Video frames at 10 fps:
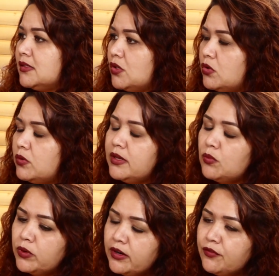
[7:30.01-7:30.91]
Mm-hmm. So,
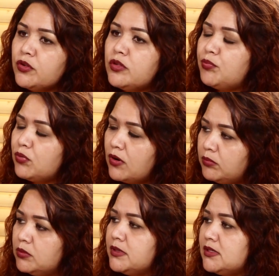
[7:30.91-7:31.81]
whatever the
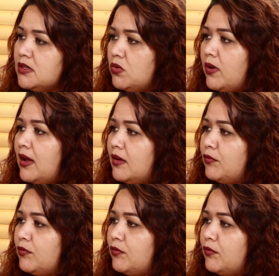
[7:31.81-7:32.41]
problem is that you have,